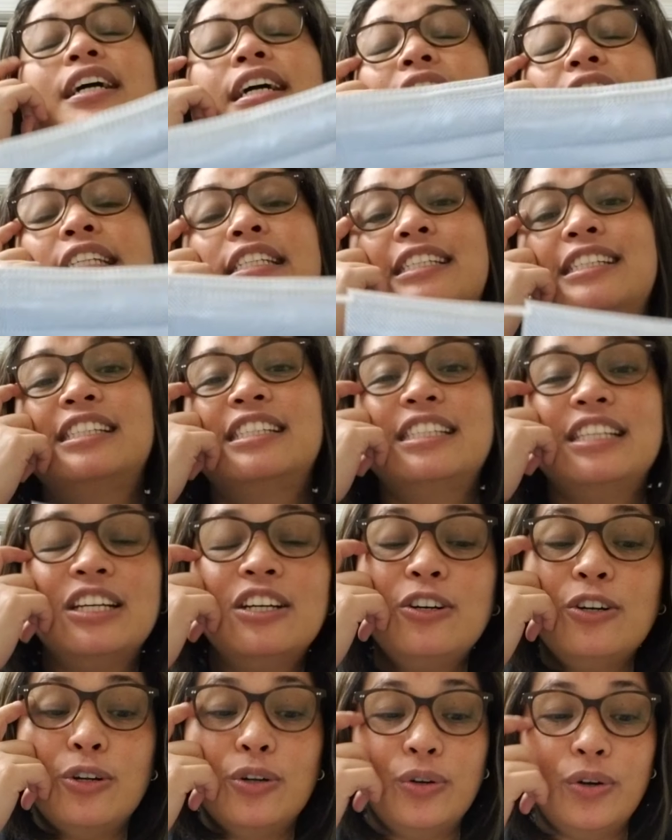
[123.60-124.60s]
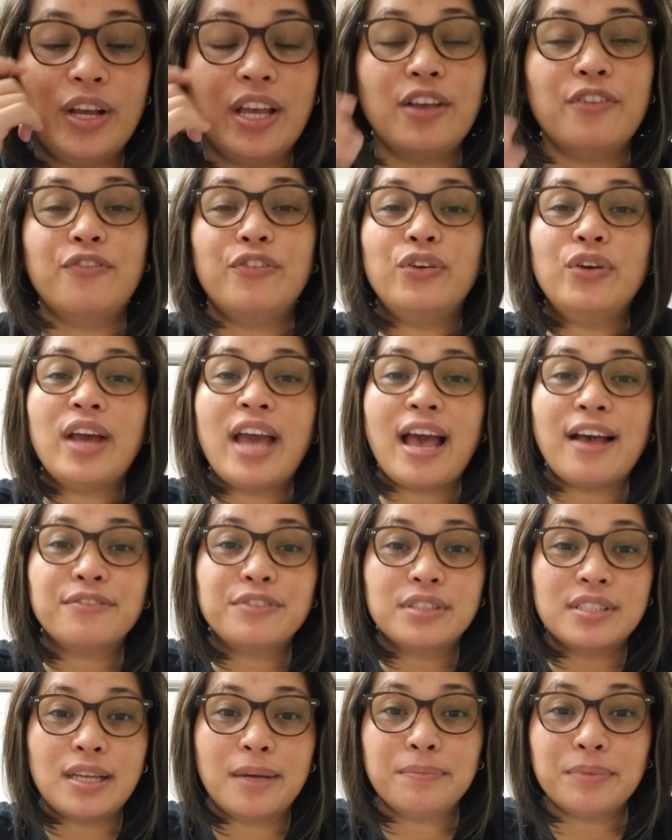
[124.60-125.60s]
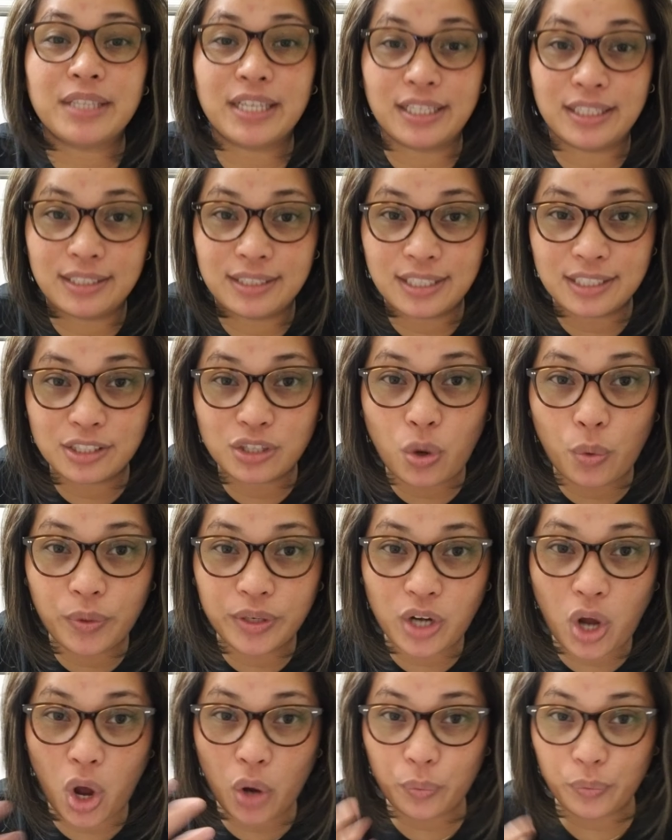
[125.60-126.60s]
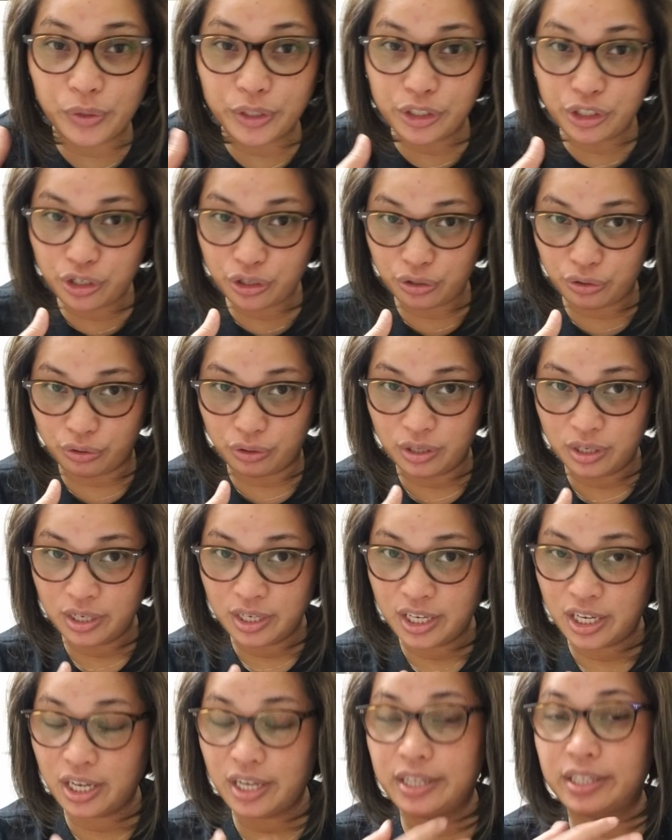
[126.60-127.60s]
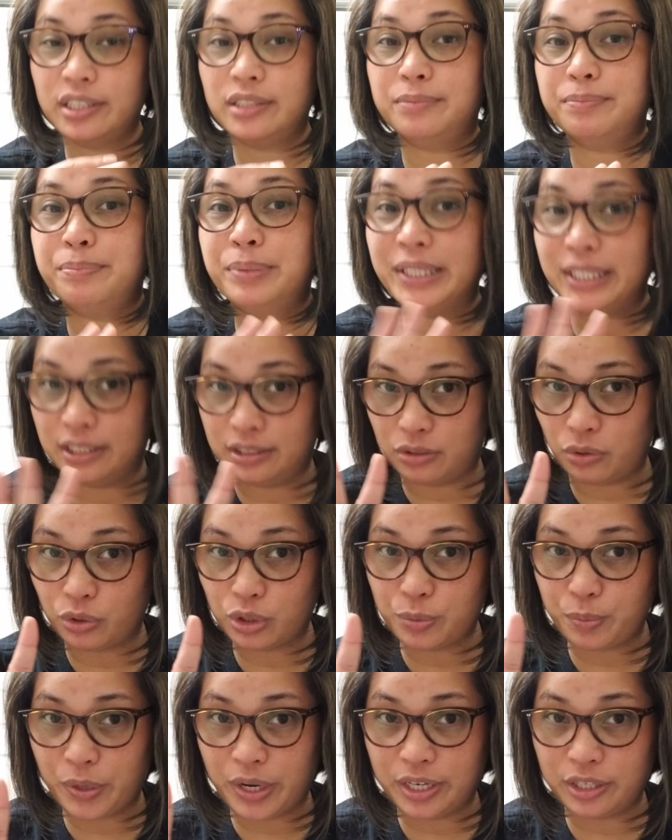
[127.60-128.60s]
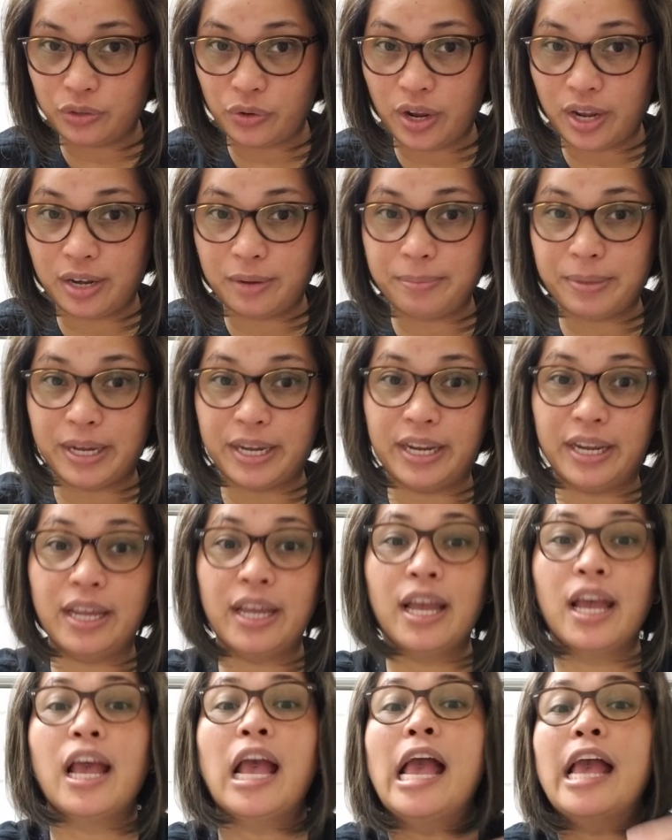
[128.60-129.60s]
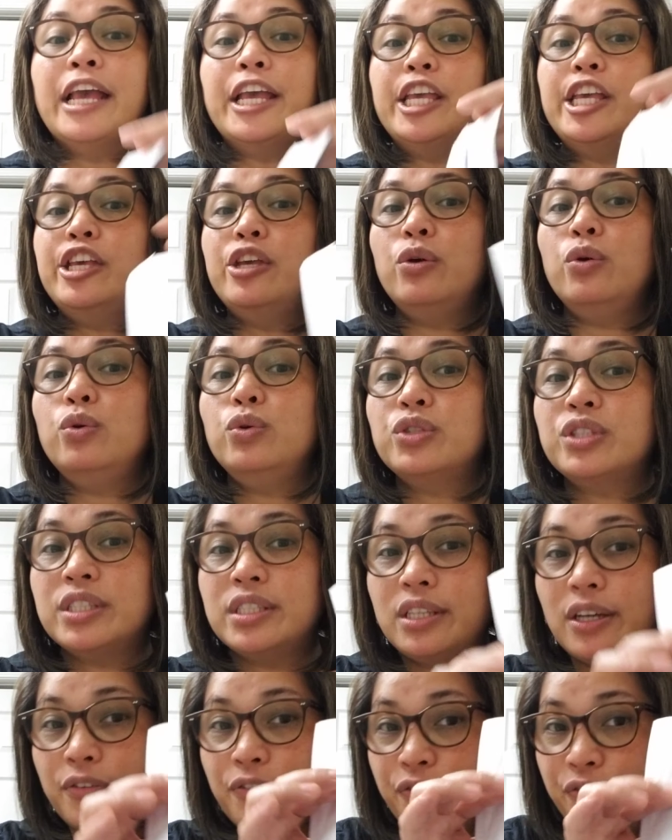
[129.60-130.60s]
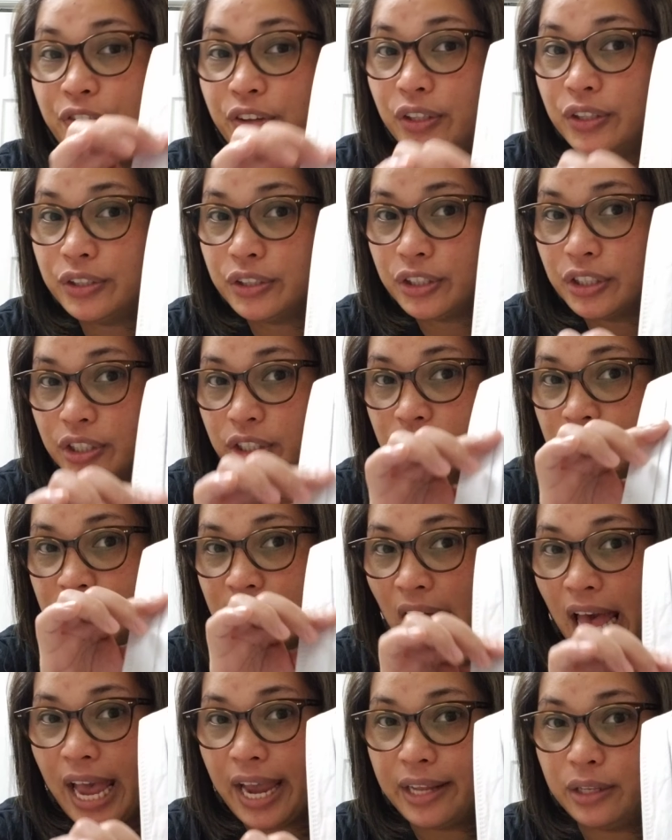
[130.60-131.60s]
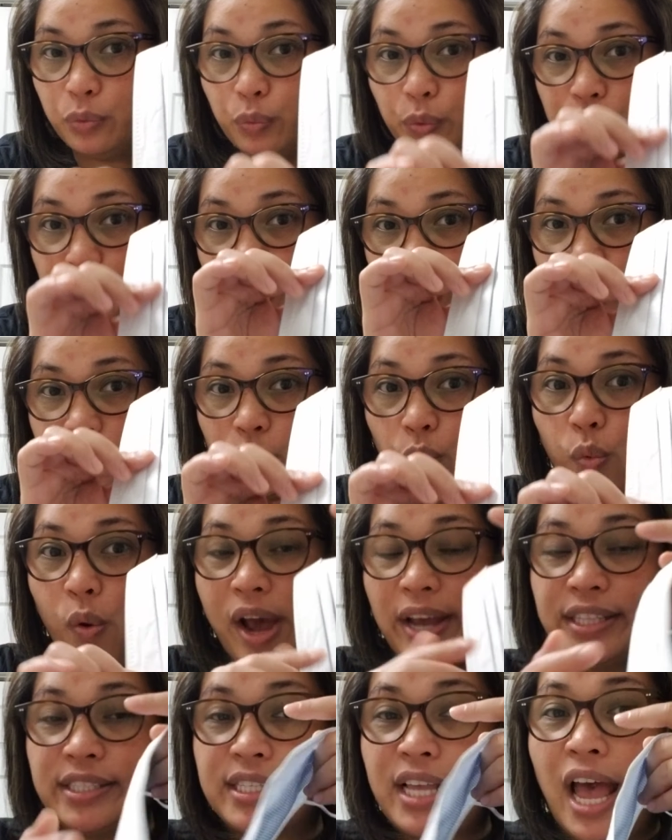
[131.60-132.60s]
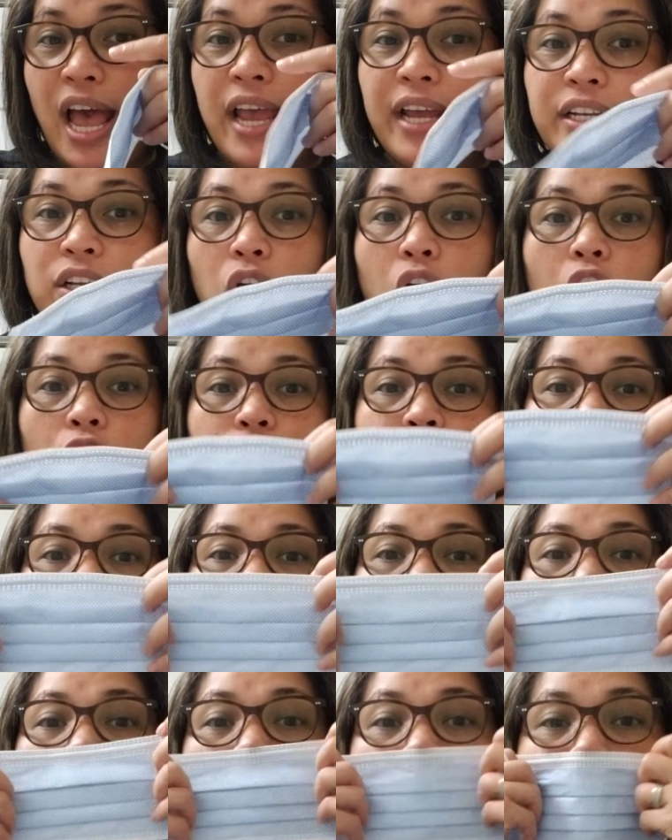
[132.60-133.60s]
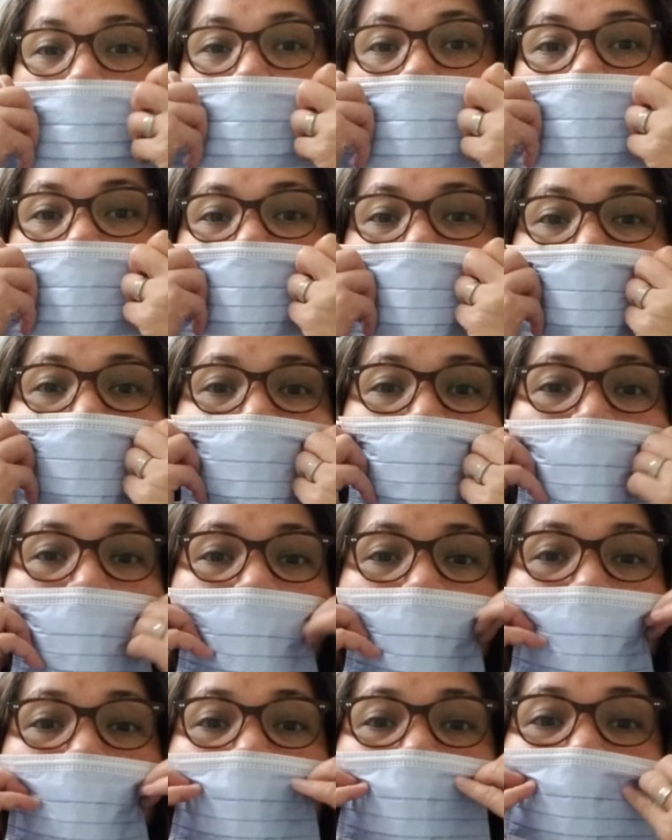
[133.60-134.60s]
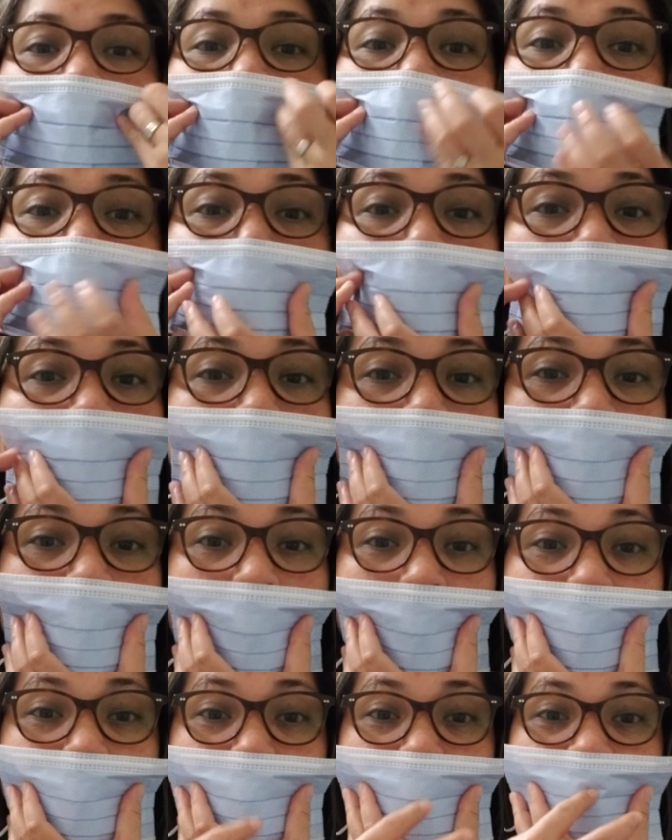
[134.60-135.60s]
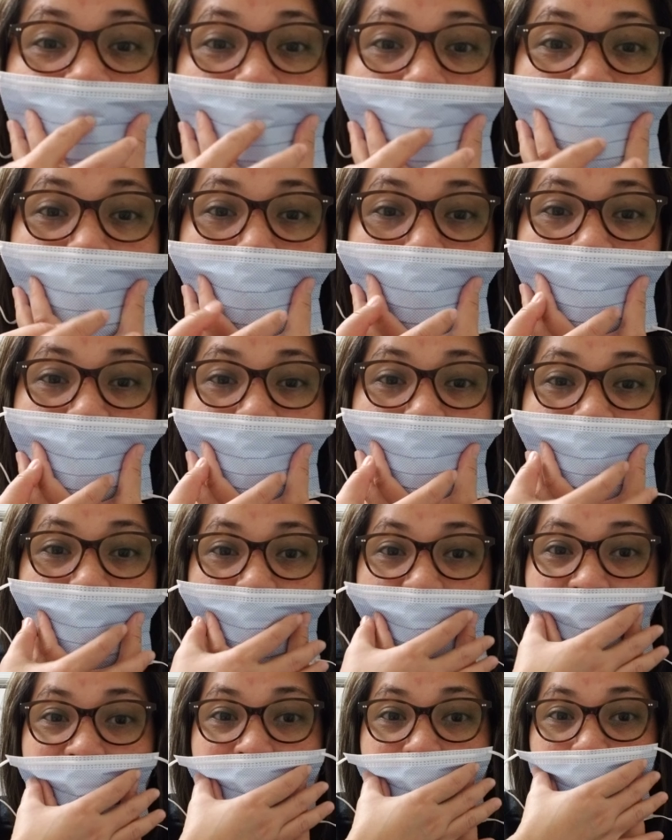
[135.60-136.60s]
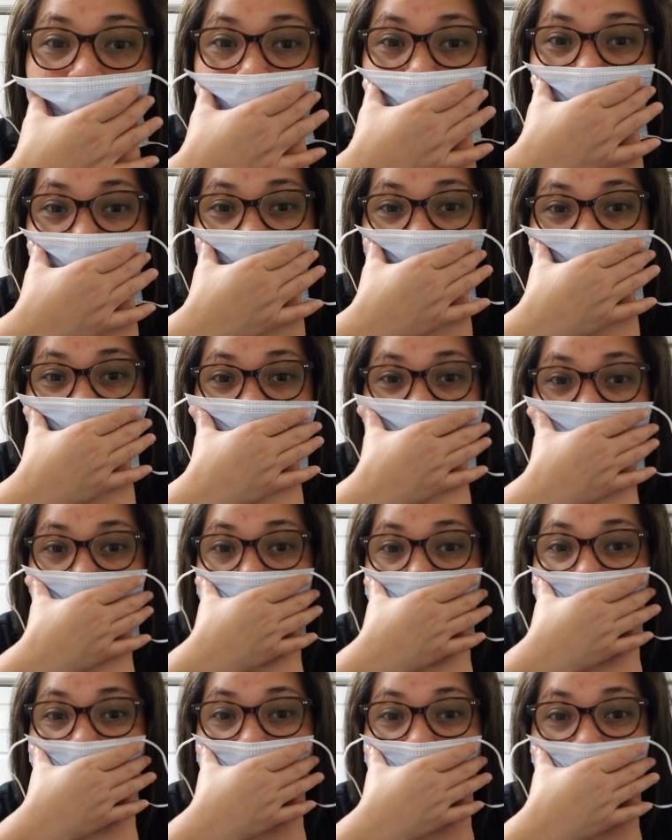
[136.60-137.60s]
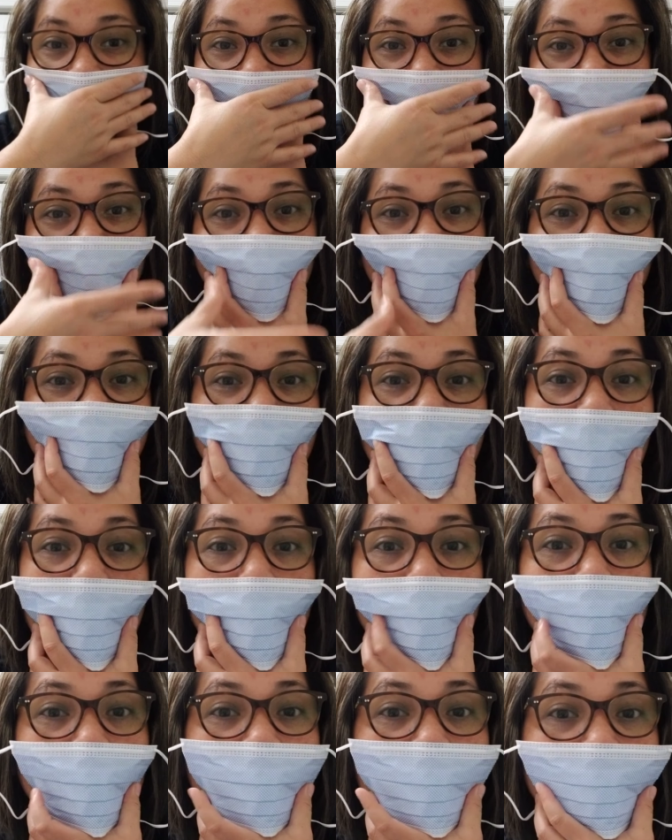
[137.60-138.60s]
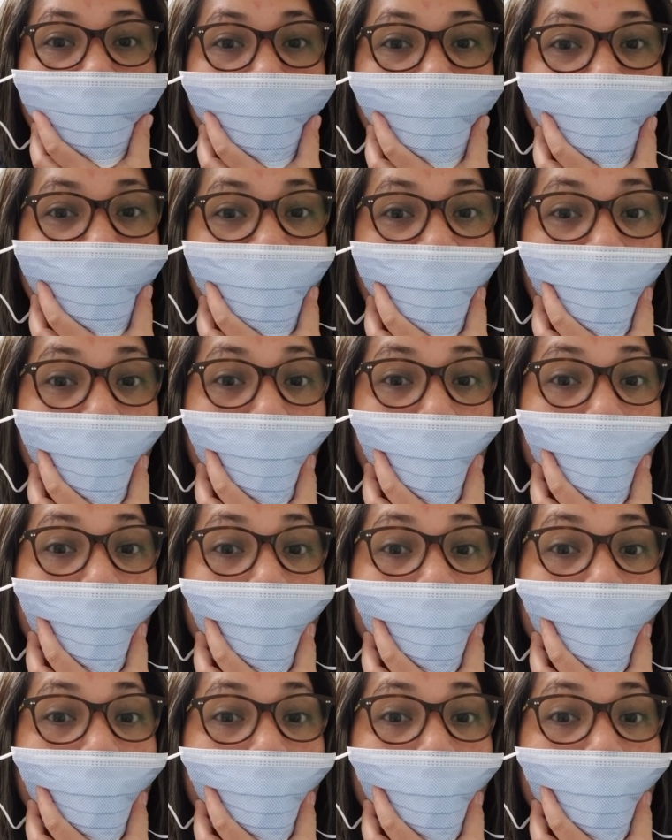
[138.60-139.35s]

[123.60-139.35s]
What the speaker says: So if you have something that's going on with you, and please don't spread it to anybody, use the filter side, which is the white side, on your face. And this blue color tells me that you have something that you do not want to share.